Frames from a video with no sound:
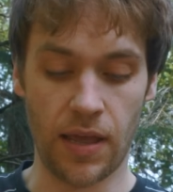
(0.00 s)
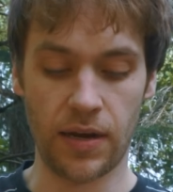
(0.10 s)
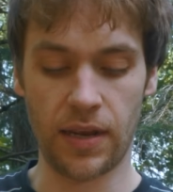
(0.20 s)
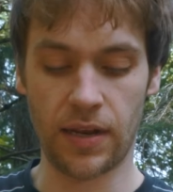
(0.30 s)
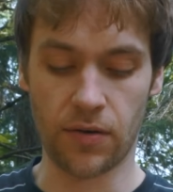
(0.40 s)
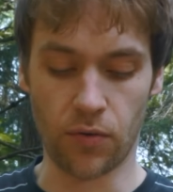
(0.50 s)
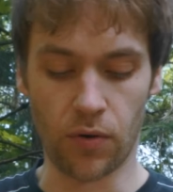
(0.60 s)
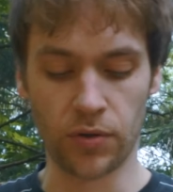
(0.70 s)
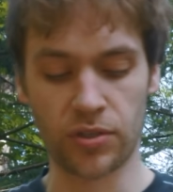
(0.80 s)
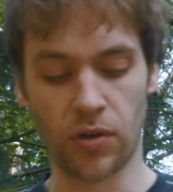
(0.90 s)
And it
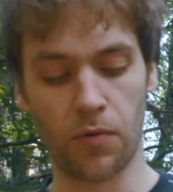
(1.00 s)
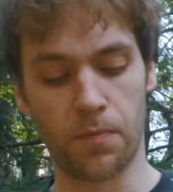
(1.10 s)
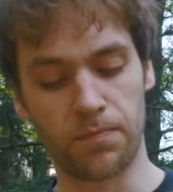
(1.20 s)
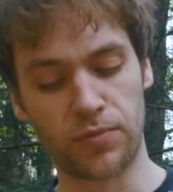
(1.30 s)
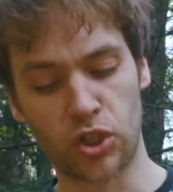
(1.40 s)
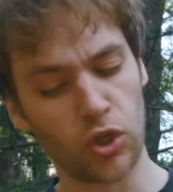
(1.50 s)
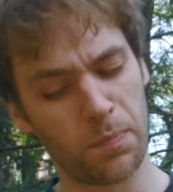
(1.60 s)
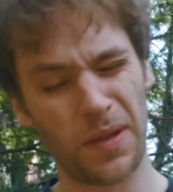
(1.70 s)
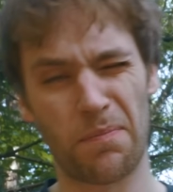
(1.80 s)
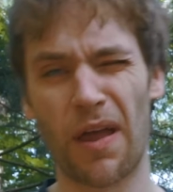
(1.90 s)
also should
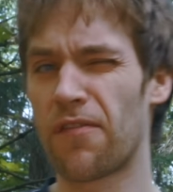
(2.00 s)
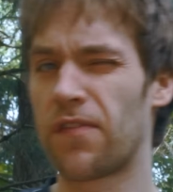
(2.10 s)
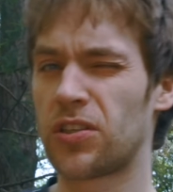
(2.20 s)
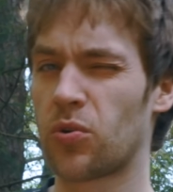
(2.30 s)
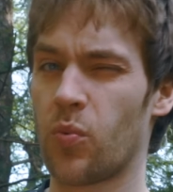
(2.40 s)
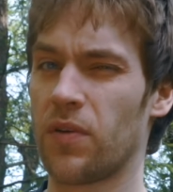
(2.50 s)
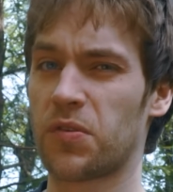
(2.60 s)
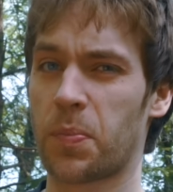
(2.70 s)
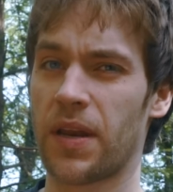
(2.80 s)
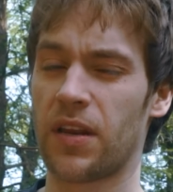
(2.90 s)
be beneficial with
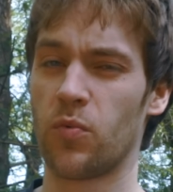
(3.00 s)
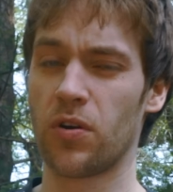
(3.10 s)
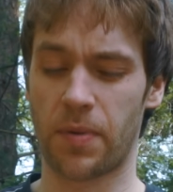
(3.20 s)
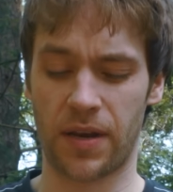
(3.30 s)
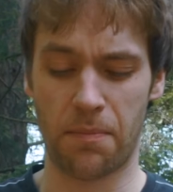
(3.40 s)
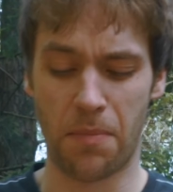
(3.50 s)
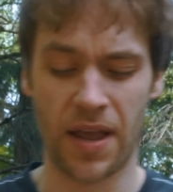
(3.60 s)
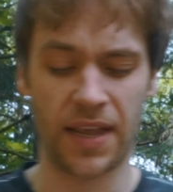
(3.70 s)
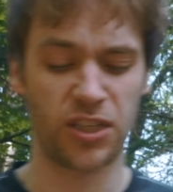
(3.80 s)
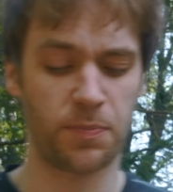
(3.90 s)
splitting wood, but in
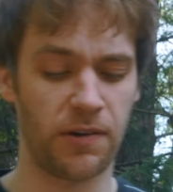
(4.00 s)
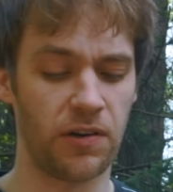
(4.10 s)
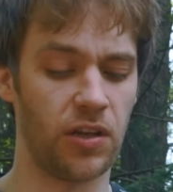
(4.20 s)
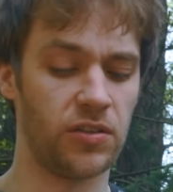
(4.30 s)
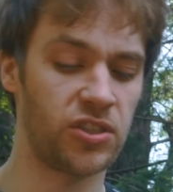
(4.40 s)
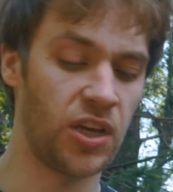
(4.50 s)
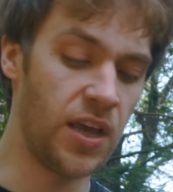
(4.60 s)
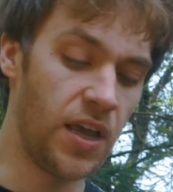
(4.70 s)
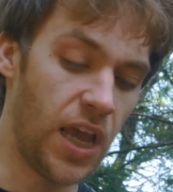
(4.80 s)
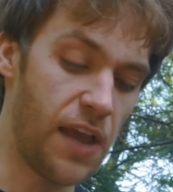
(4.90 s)
my experience,
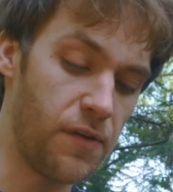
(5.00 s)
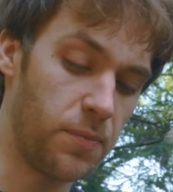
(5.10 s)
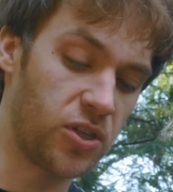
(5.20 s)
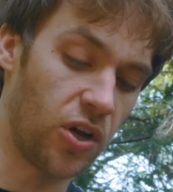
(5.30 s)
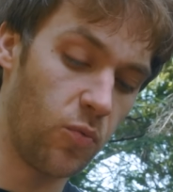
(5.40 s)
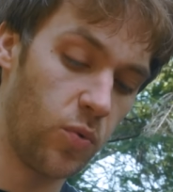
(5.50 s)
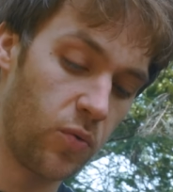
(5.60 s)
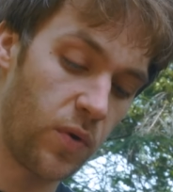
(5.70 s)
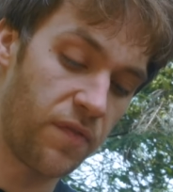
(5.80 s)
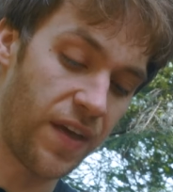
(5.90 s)
if you baton
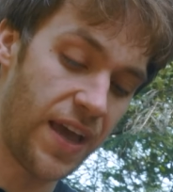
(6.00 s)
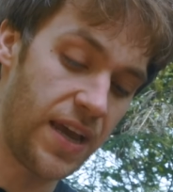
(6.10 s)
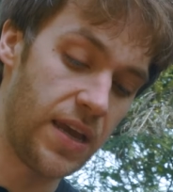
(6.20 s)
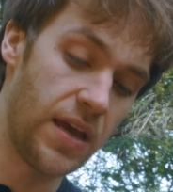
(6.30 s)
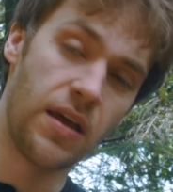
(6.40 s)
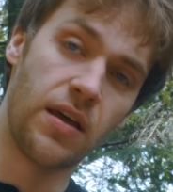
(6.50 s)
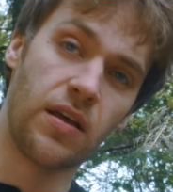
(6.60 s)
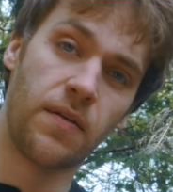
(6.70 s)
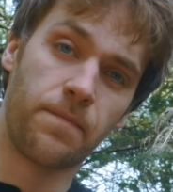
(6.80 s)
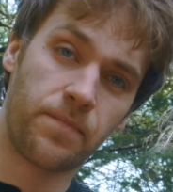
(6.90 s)
wood with a
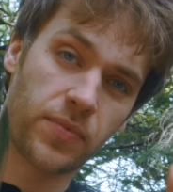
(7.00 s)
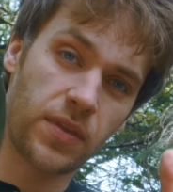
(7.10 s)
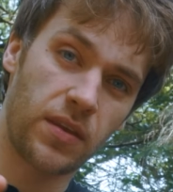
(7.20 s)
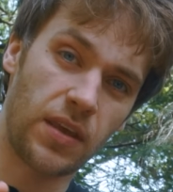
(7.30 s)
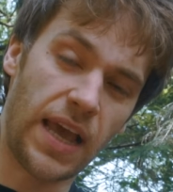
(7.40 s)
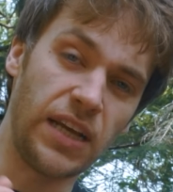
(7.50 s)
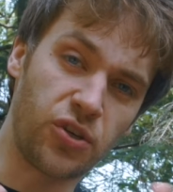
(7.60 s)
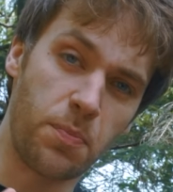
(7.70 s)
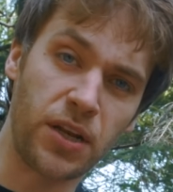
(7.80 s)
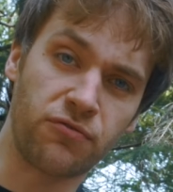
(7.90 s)

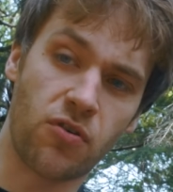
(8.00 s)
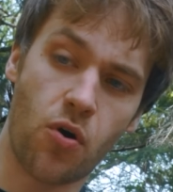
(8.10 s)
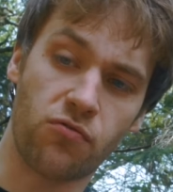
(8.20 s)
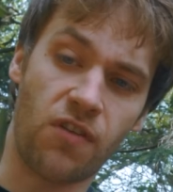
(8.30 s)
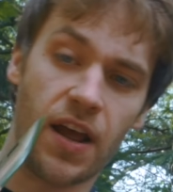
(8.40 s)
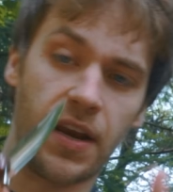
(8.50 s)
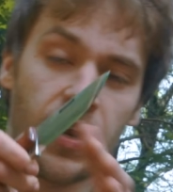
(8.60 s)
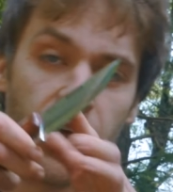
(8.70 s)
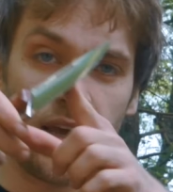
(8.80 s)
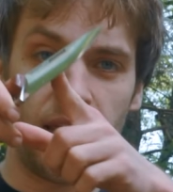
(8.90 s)
asymmetrical grind,
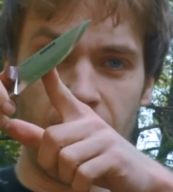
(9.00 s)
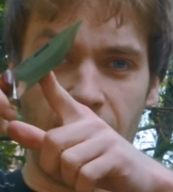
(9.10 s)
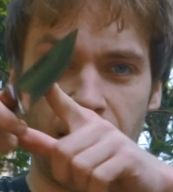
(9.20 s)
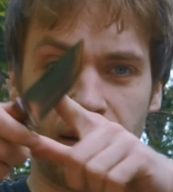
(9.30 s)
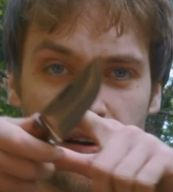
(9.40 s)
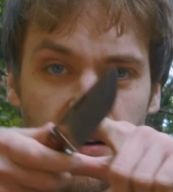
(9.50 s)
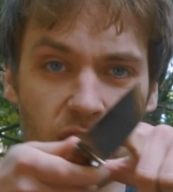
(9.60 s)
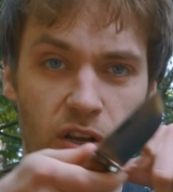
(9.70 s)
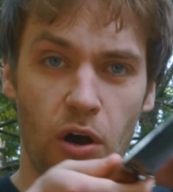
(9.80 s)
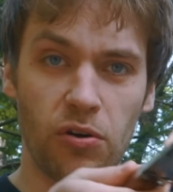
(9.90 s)
it
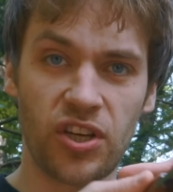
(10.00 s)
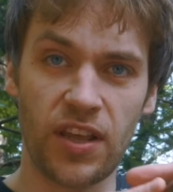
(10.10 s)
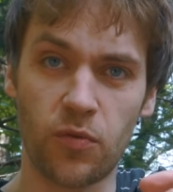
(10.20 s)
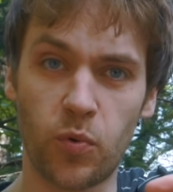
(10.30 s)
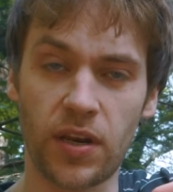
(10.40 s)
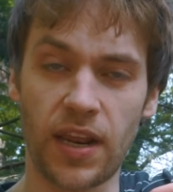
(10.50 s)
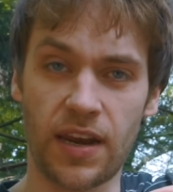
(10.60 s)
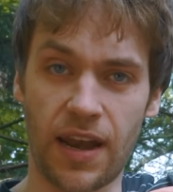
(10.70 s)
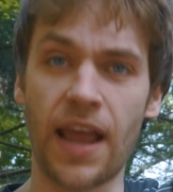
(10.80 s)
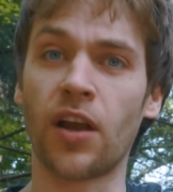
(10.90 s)
goes in the wood in
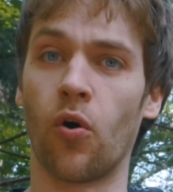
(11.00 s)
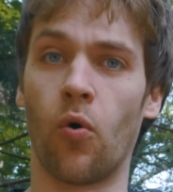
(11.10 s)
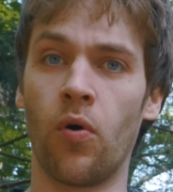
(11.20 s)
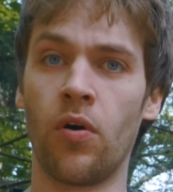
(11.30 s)
an angle.